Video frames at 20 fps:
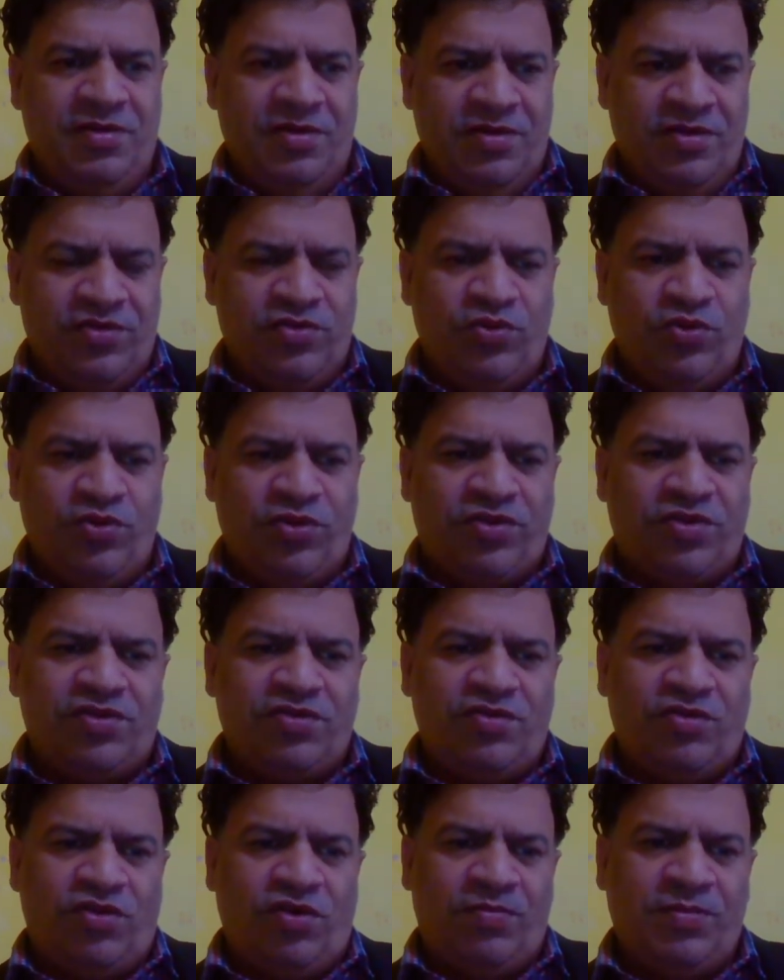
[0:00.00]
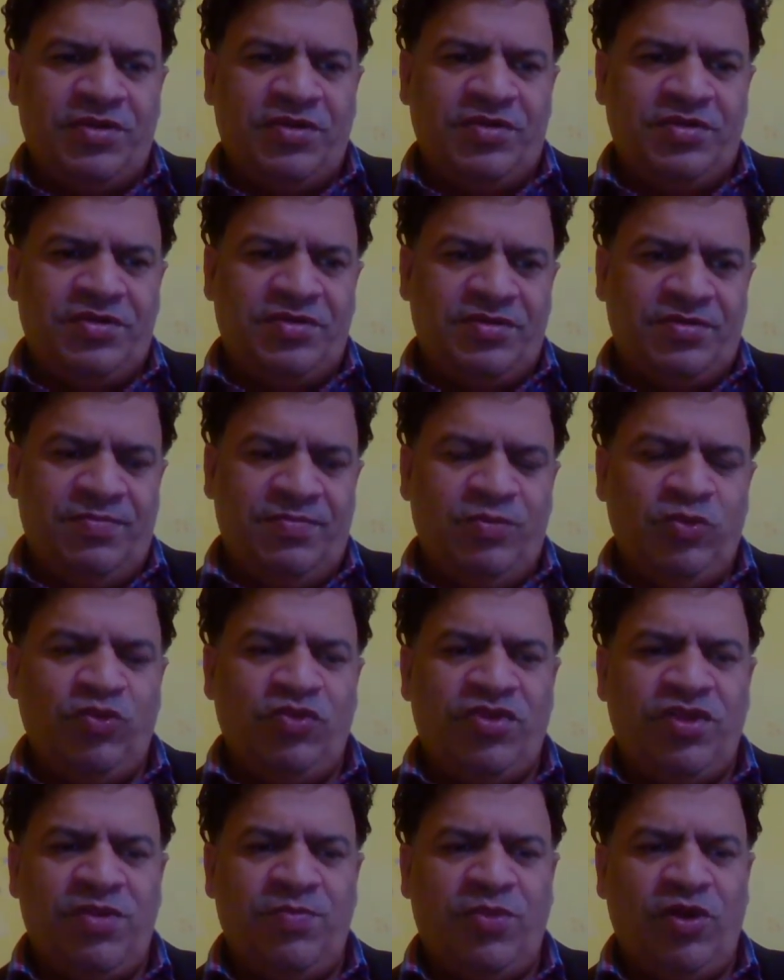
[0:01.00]
source of the
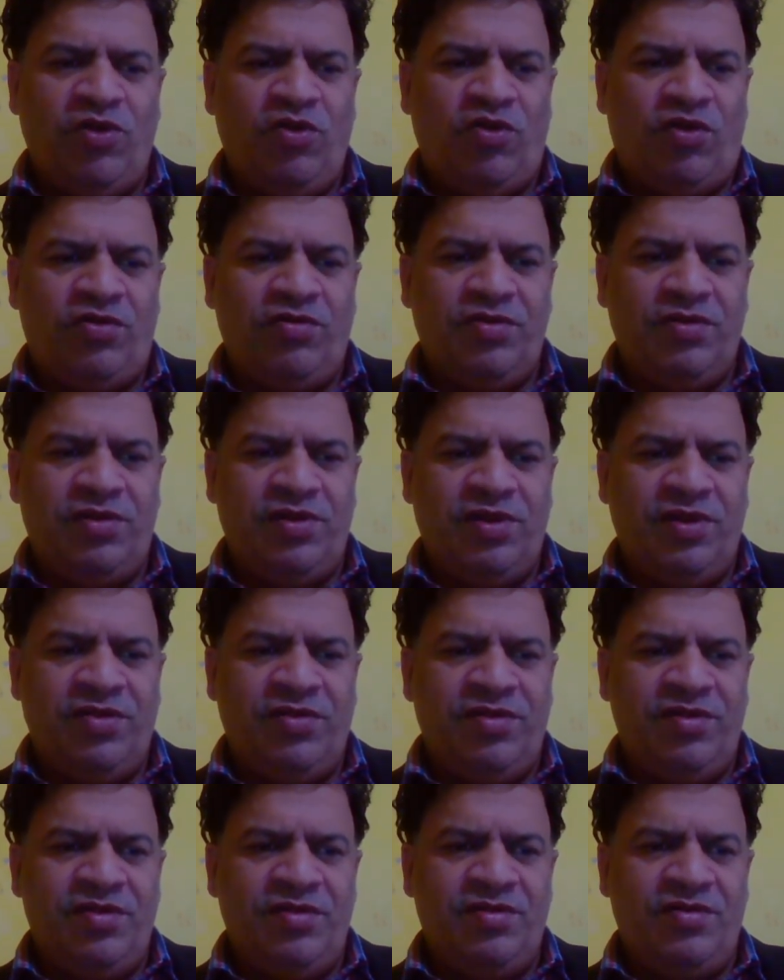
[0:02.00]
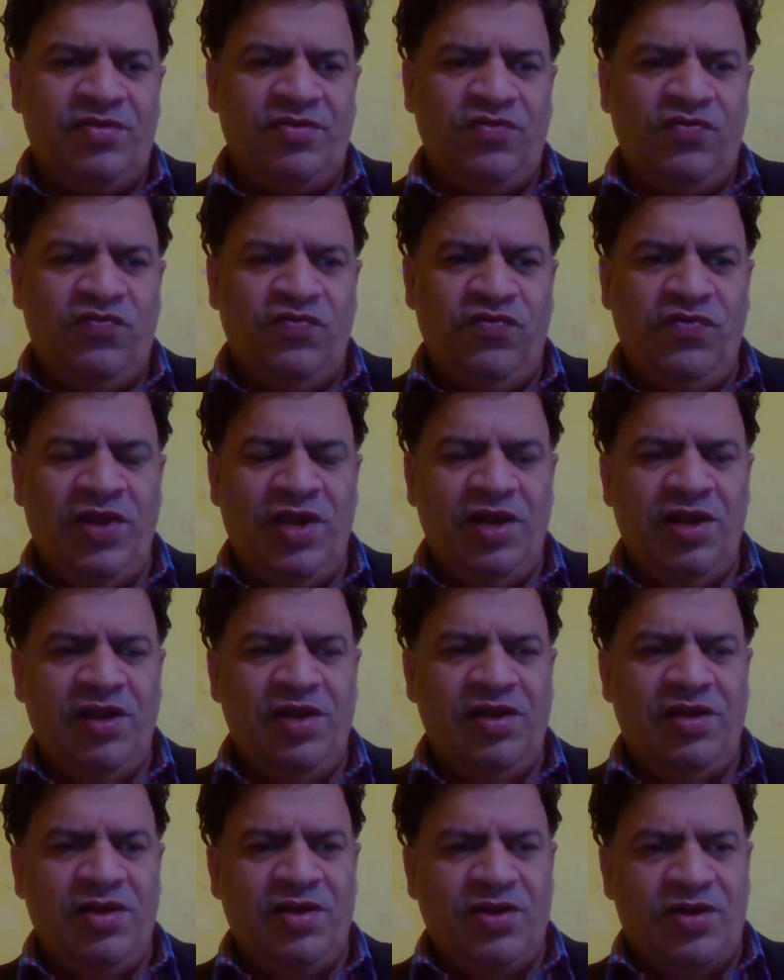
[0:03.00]
municipal law is the will
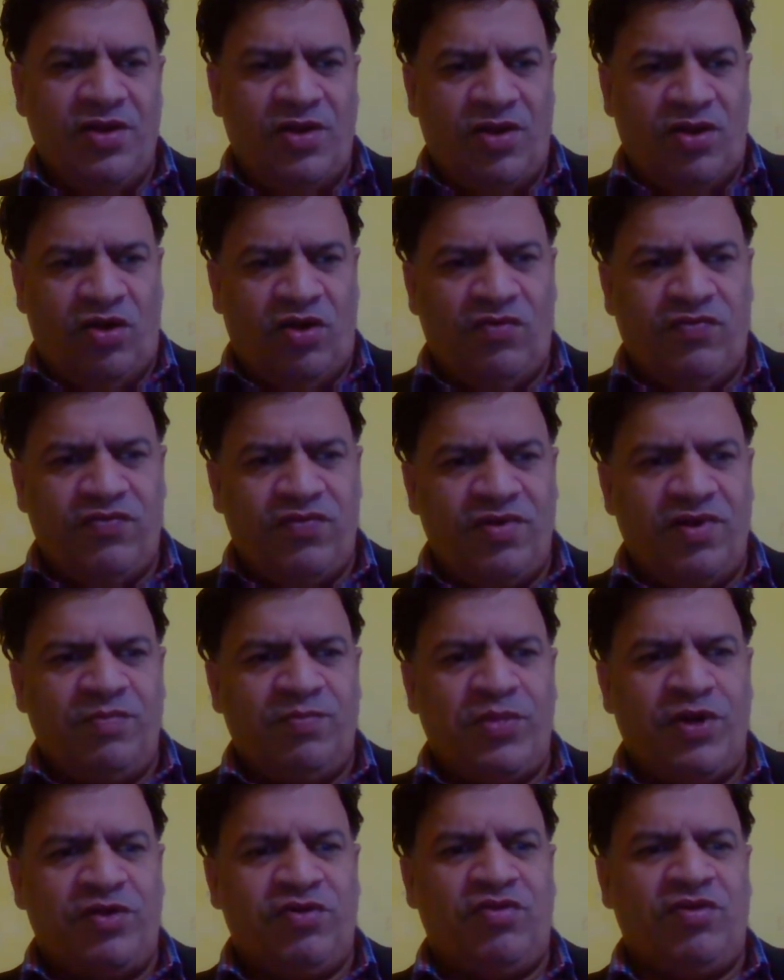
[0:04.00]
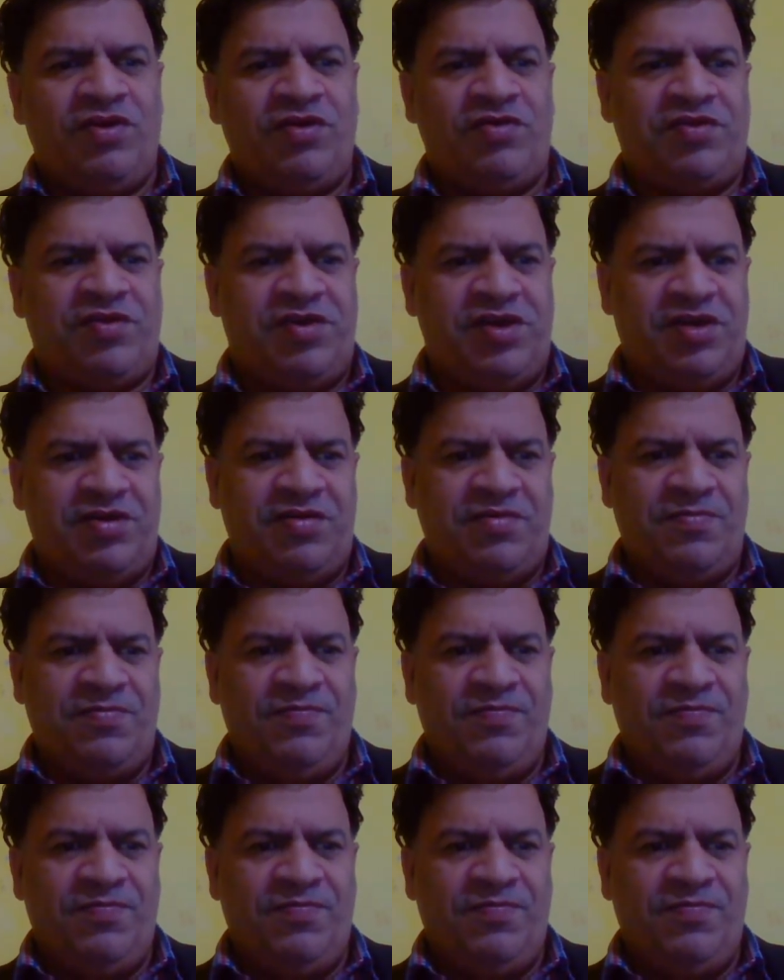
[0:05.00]
of a particular state.